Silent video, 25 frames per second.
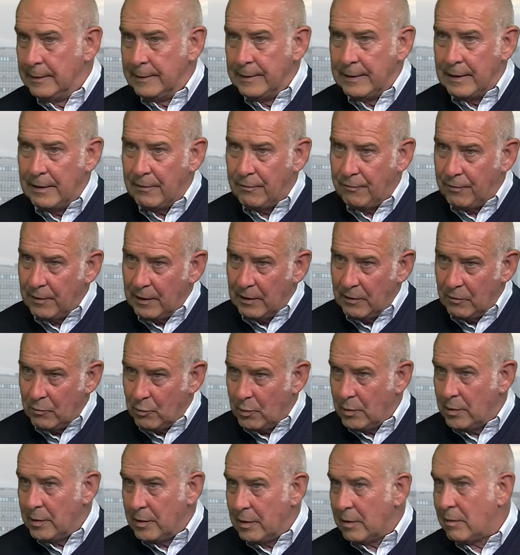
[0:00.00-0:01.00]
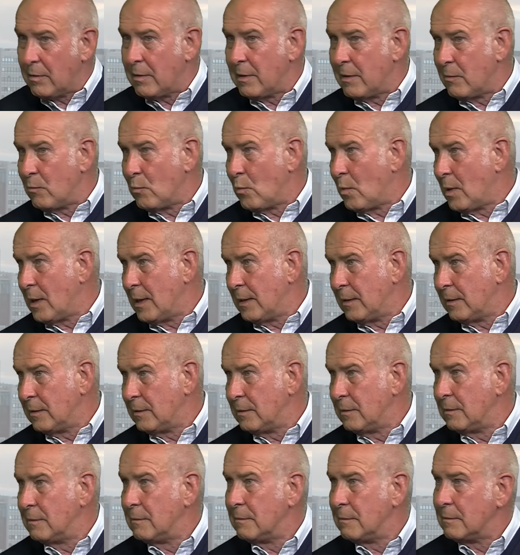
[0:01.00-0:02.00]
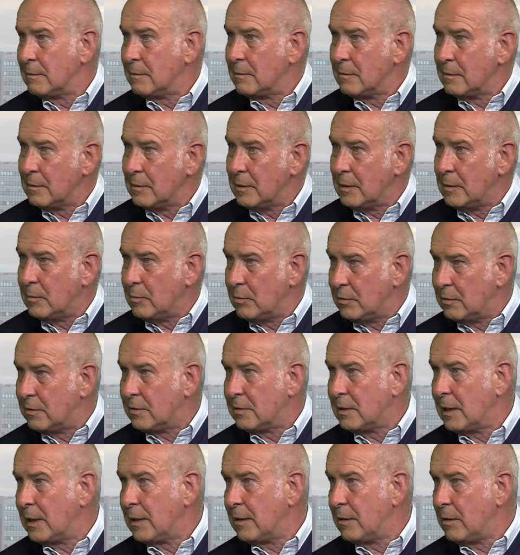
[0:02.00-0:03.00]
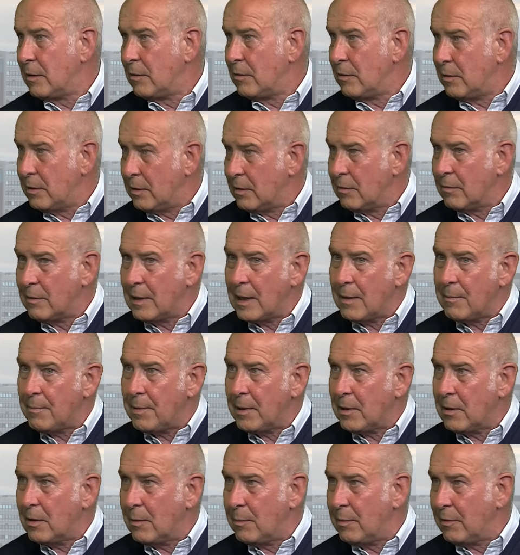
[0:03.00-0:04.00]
If things weren't going well, he would say, get back up.